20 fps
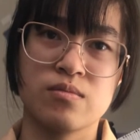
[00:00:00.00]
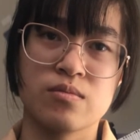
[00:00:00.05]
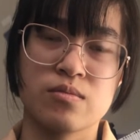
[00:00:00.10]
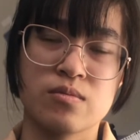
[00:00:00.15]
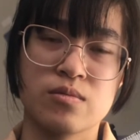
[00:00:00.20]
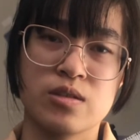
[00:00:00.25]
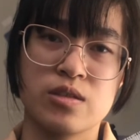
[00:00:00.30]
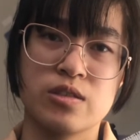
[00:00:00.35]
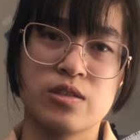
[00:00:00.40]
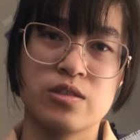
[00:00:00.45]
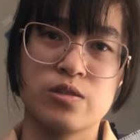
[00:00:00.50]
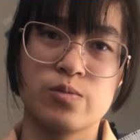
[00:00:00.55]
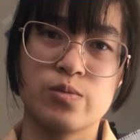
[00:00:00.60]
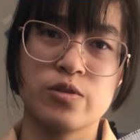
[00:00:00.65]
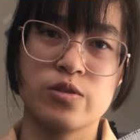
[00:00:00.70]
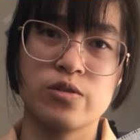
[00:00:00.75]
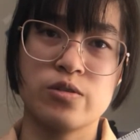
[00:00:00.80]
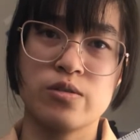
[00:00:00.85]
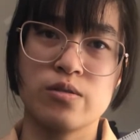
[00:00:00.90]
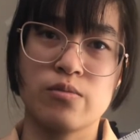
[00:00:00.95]
Because it's
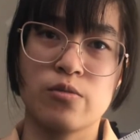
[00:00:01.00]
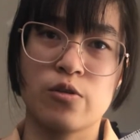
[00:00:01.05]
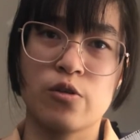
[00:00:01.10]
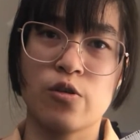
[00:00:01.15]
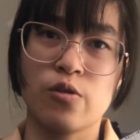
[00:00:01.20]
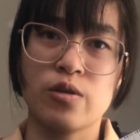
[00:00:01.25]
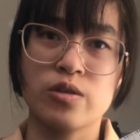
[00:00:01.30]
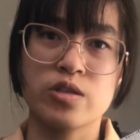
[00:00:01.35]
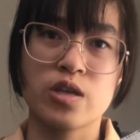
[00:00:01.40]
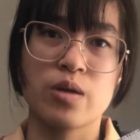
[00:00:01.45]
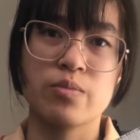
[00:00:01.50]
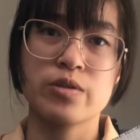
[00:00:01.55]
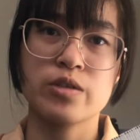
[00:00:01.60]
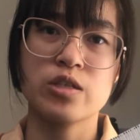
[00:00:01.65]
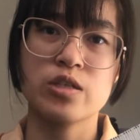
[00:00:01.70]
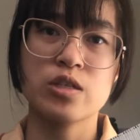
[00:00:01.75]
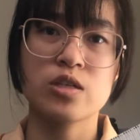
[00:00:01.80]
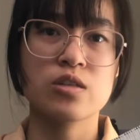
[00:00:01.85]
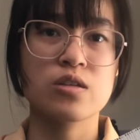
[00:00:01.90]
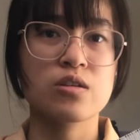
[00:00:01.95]
supposed to go on top of
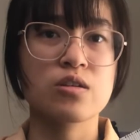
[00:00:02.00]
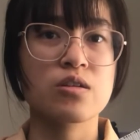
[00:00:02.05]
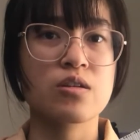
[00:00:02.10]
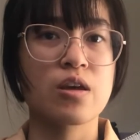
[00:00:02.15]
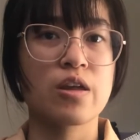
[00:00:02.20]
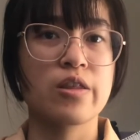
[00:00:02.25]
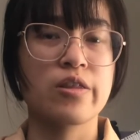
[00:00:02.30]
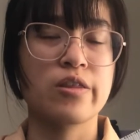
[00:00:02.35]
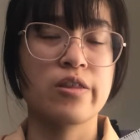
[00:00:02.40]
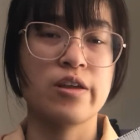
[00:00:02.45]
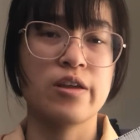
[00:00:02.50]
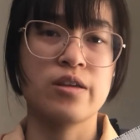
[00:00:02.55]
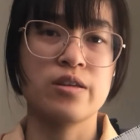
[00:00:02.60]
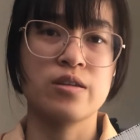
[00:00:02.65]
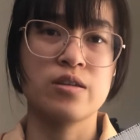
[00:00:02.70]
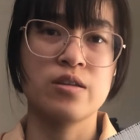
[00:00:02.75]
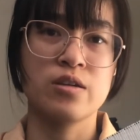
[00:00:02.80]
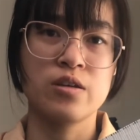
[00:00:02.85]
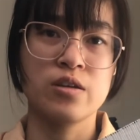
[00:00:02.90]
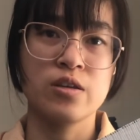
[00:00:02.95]
each other, and then
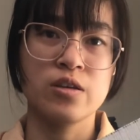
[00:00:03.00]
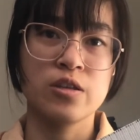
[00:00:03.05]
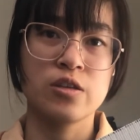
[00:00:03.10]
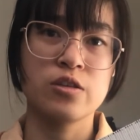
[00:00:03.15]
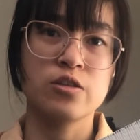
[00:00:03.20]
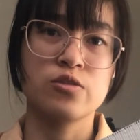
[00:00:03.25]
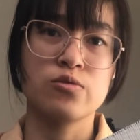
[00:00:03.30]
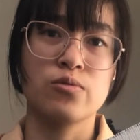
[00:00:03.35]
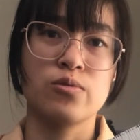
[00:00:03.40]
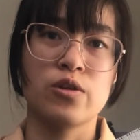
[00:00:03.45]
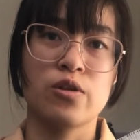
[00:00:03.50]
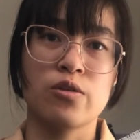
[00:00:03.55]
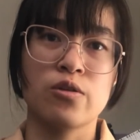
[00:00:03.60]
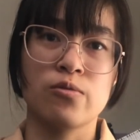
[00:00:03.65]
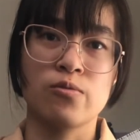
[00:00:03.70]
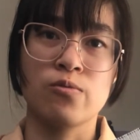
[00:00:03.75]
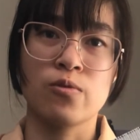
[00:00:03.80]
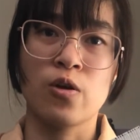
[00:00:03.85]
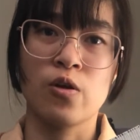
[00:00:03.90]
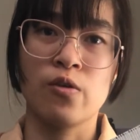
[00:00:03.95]
you do another
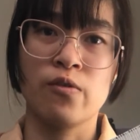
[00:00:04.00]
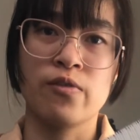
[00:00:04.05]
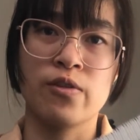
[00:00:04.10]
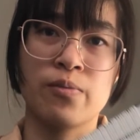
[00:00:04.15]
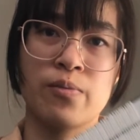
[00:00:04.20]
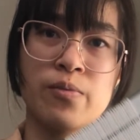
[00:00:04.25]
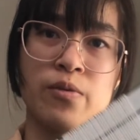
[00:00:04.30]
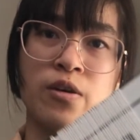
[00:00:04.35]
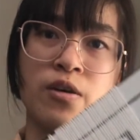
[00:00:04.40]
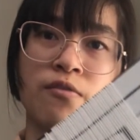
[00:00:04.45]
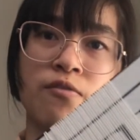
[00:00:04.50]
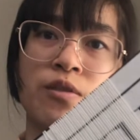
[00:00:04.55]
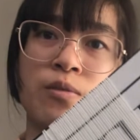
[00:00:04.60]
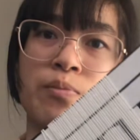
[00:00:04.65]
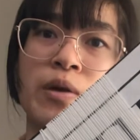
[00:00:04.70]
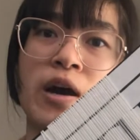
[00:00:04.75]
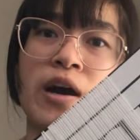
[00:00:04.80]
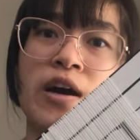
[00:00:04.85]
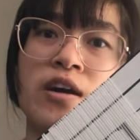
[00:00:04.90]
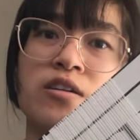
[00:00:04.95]
row of the
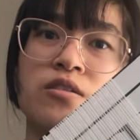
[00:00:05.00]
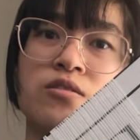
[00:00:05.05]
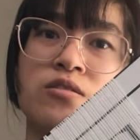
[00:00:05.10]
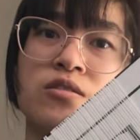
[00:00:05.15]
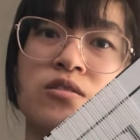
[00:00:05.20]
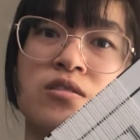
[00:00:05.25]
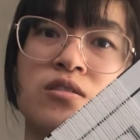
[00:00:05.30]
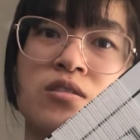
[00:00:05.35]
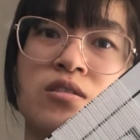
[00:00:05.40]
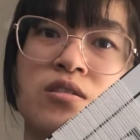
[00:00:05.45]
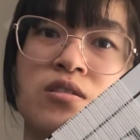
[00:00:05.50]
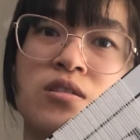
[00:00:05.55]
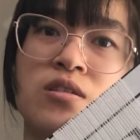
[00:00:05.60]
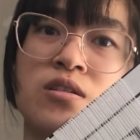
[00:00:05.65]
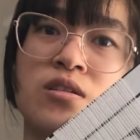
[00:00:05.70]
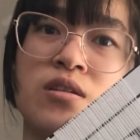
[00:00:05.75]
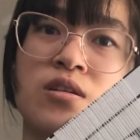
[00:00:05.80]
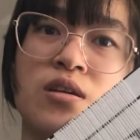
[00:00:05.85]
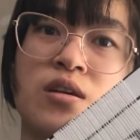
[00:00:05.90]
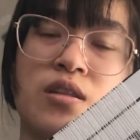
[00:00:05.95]
pile,
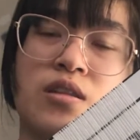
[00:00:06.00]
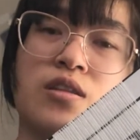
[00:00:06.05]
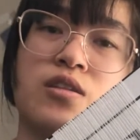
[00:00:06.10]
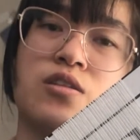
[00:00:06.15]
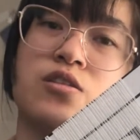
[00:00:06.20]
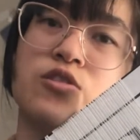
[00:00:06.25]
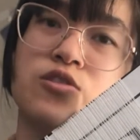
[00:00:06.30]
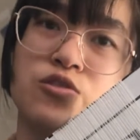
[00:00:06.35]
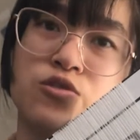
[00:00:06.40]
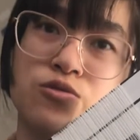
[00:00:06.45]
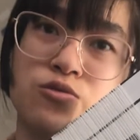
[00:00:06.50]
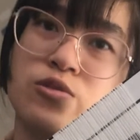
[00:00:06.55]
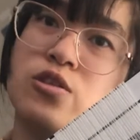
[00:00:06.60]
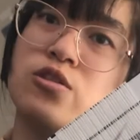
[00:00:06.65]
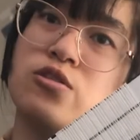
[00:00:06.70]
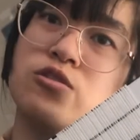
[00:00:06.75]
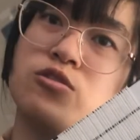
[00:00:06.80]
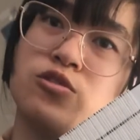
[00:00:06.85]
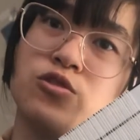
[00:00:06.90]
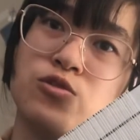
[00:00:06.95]
and then you do
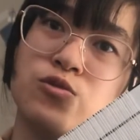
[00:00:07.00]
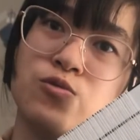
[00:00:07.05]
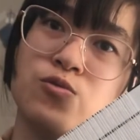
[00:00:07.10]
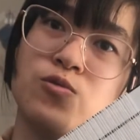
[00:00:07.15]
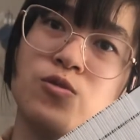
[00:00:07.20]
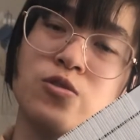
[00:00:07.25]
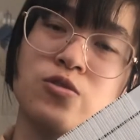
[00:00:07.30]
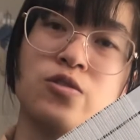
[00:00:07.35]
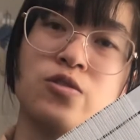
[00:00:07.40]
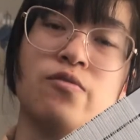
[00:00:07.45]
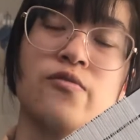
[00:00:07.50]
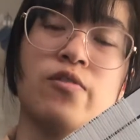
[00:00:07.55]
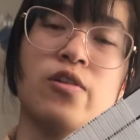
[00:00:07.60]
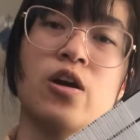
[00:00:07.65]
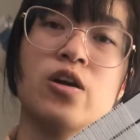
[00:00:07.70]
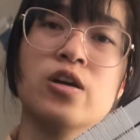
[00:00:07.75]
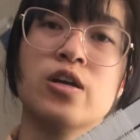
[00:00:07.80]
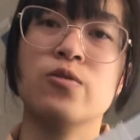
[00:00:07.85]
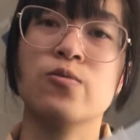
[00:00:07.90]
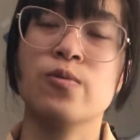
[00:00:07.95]
another 2 rows of
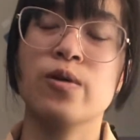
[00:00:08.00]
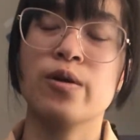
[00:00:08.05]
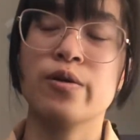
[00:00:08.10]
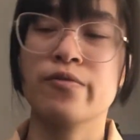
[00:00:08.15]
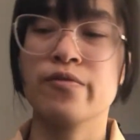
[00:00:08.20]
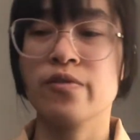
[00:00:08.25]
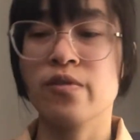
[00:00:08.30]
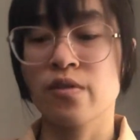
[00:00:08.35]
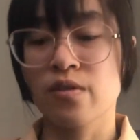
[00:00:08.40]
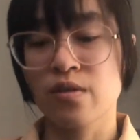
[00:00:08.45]
locking weft.